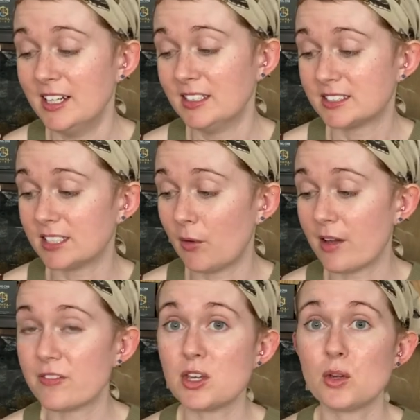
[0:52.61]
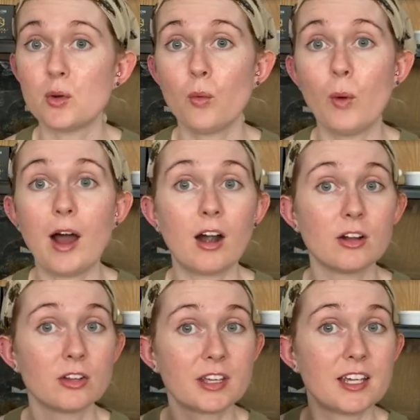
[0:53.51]
So if you are
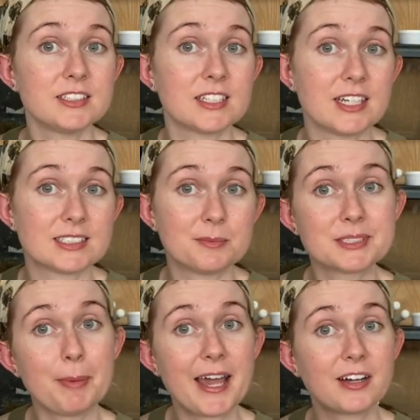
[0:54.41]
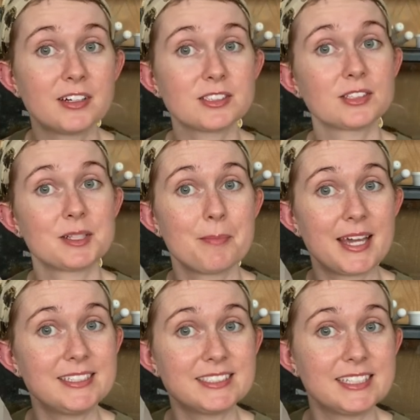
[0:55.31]
looking to get some spiders or some
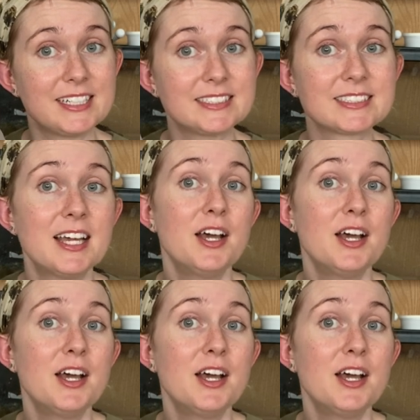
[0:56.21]
mantises,